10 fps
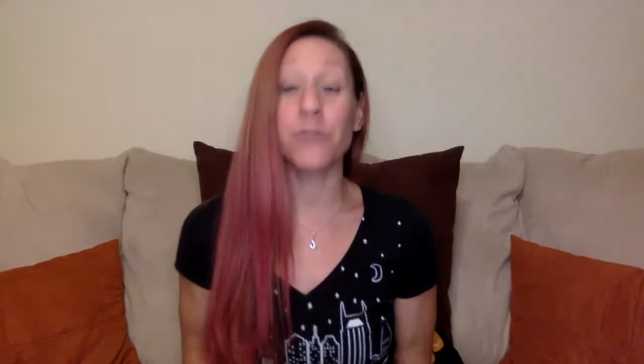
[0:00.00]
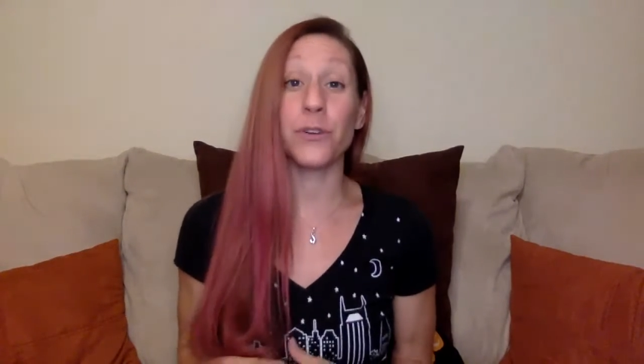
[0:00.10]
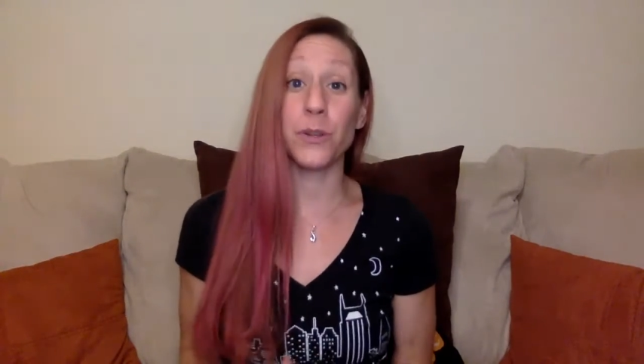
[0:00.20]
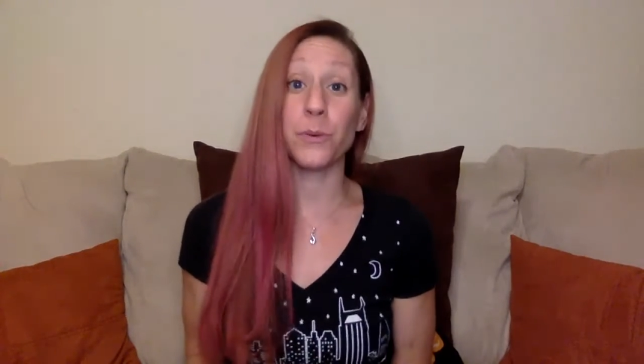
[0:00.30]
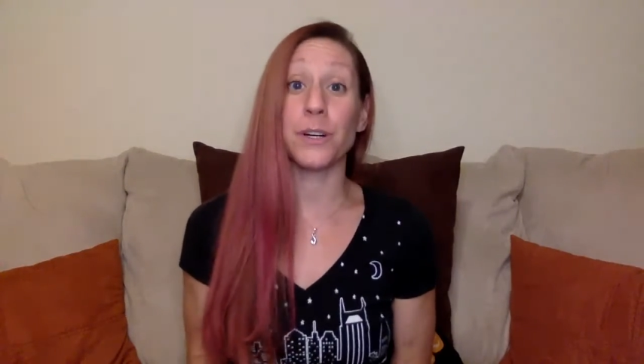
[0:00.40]

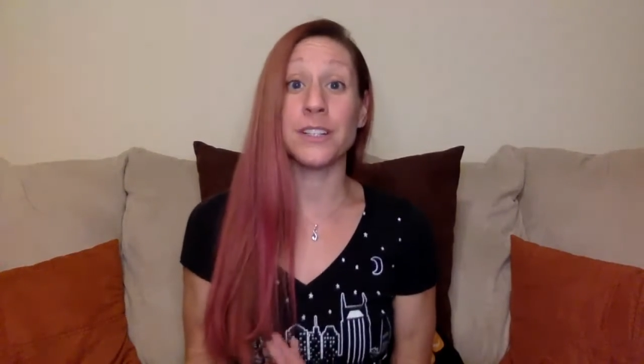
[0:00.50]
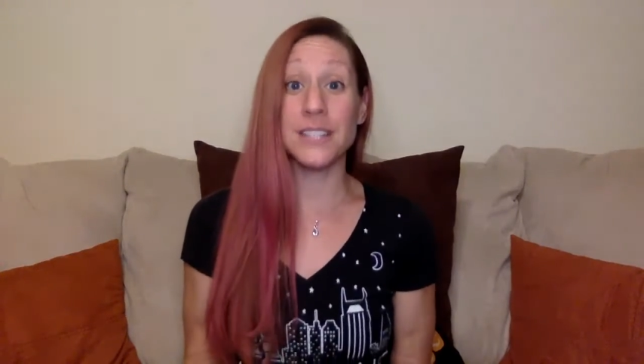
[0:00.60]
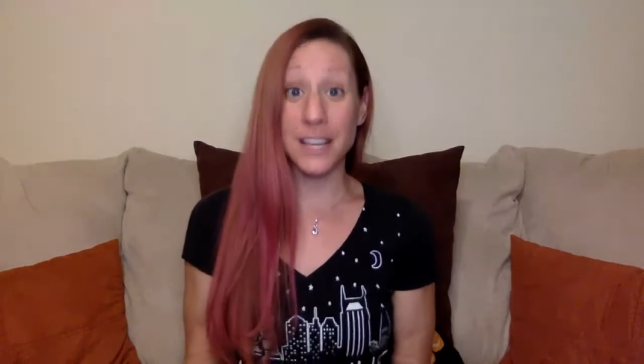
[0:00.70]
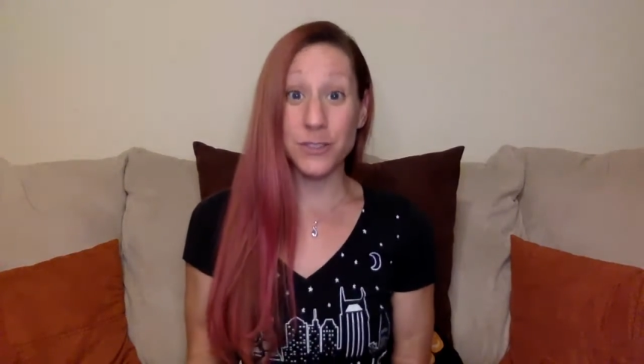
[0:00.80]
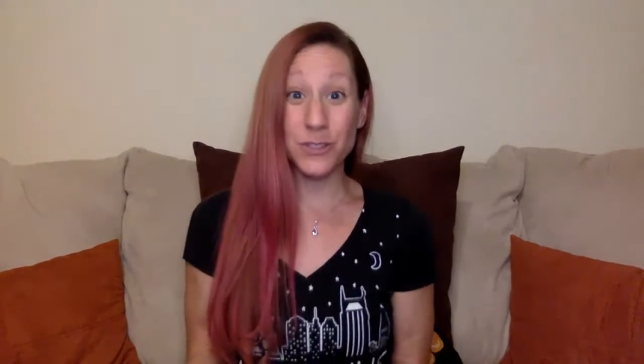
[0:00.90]
for the
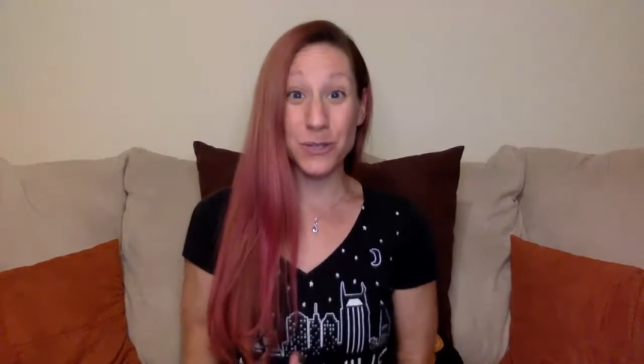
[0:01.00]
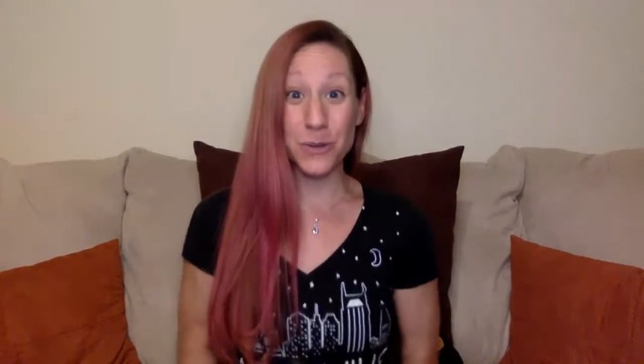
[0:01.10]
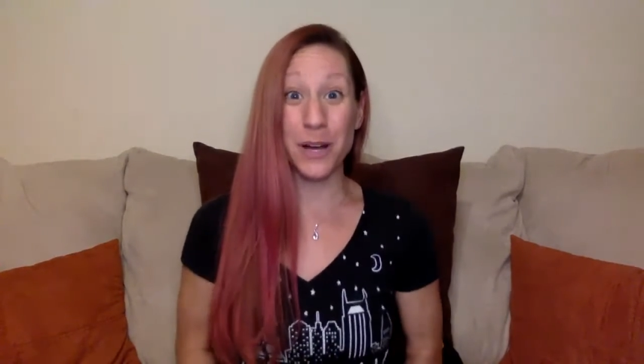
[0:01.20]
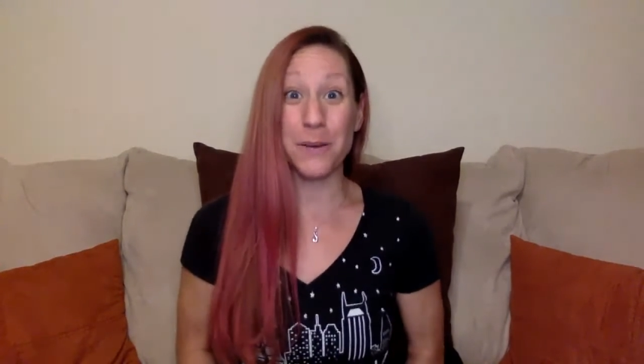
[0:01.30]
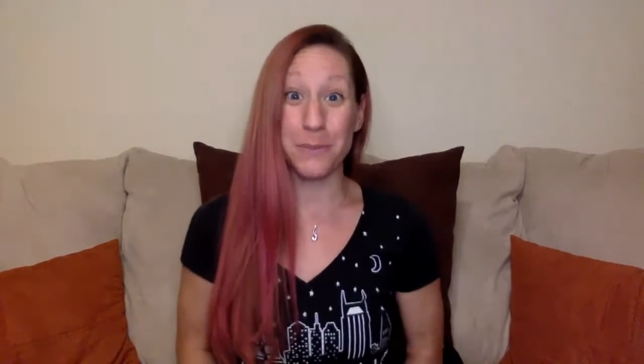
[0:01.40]
words that
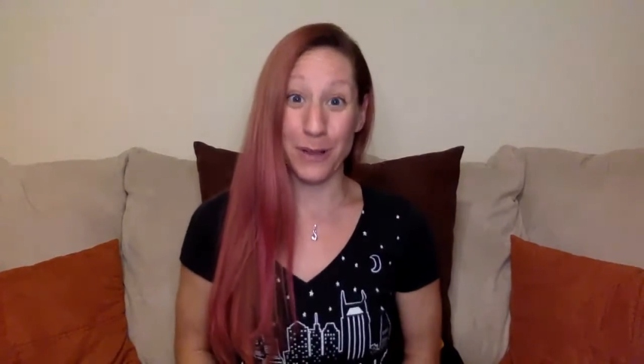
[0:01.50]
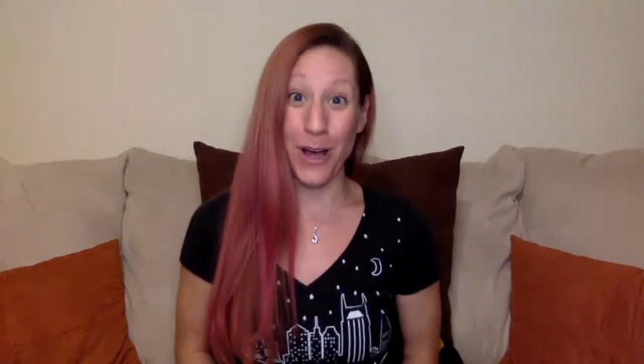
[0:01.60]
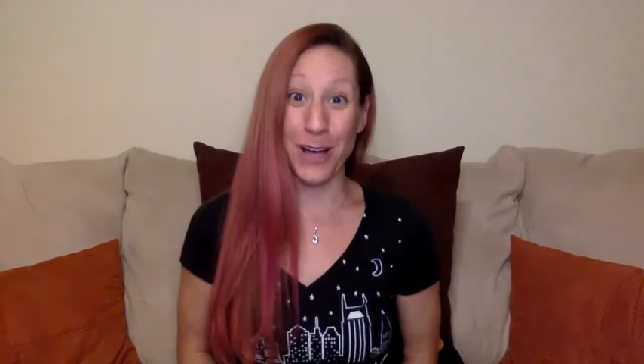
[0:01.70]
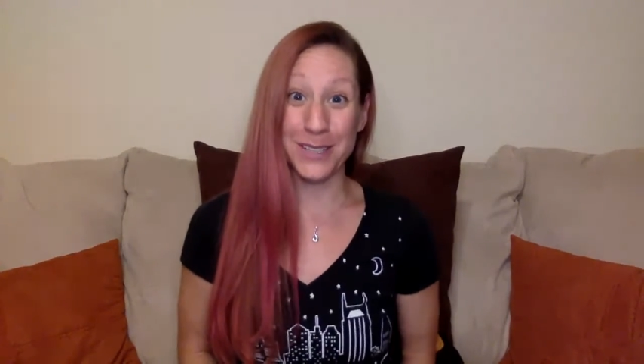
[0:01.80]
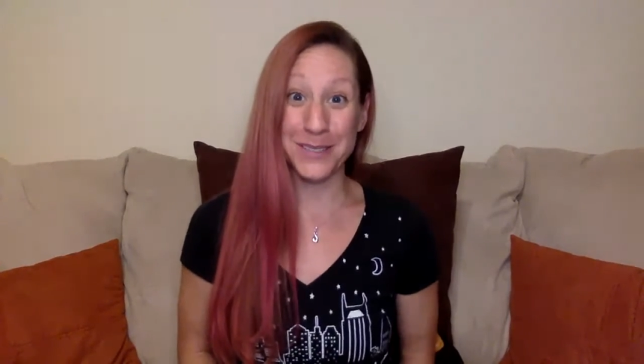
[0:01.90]
do
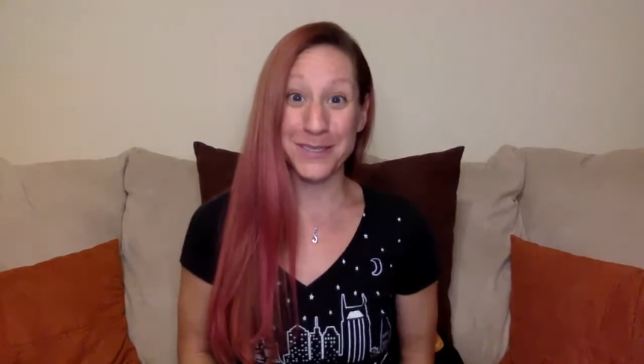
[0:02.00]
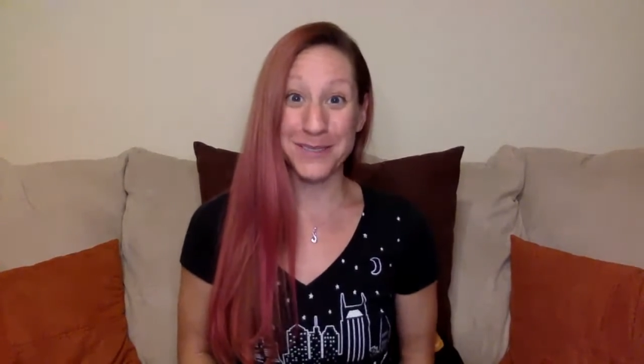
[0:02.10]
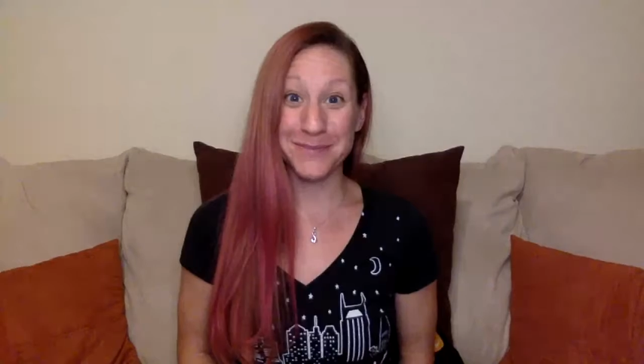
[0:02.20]
belong?